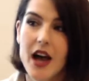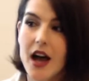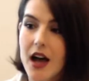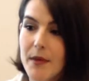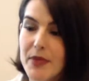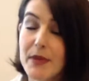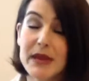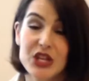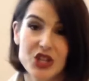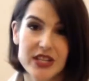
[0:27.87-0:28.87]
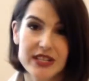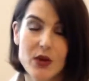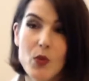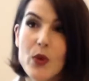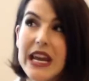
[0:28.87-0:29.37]
Um, the beaches.
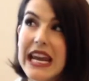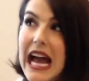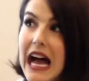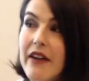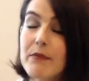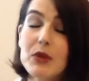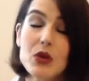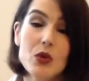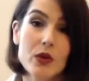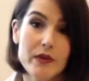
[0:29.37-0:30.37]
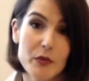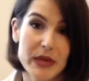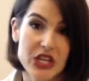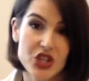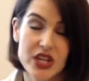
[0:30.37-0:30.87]
We have beautiful
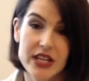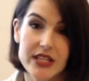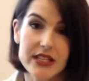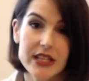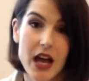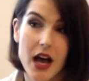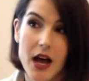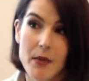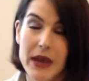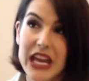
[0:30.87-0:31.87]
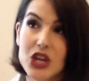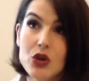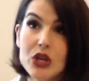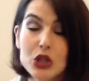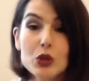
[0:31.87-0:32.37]
beaches, um, and
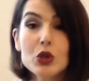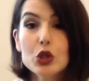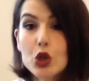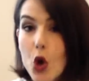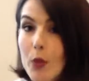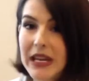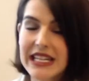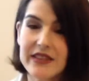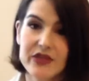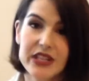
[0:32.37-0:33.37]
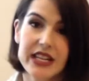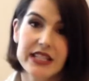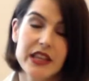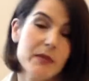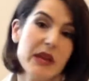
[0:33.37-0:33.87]
you can do so many different
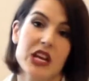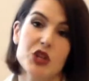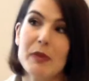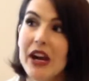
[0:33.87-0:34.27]
things on the beach.